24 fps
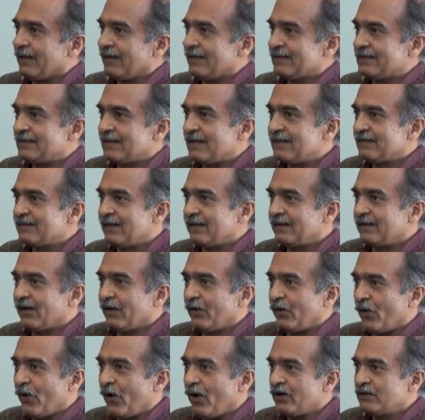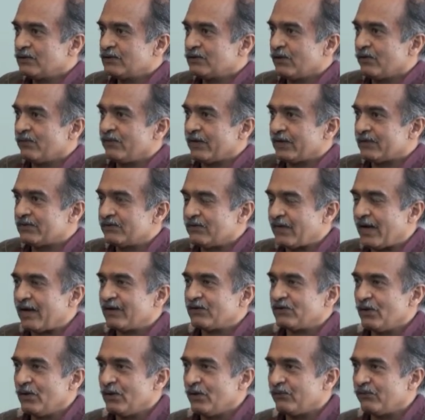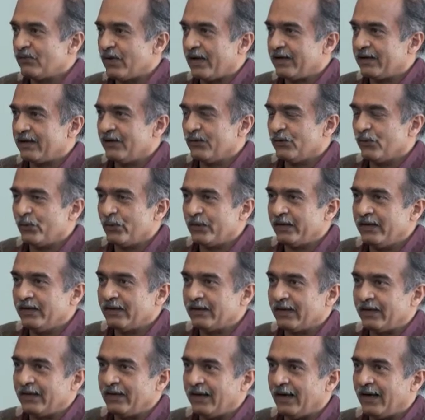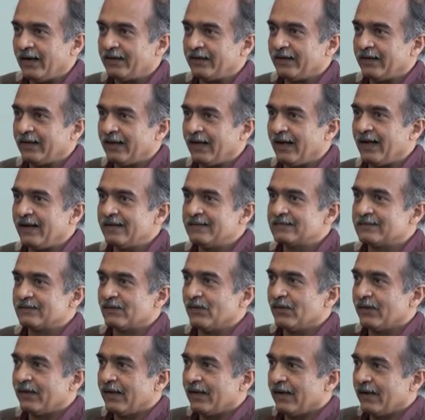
He says that the cost of extraction of iron ore in Karnataka is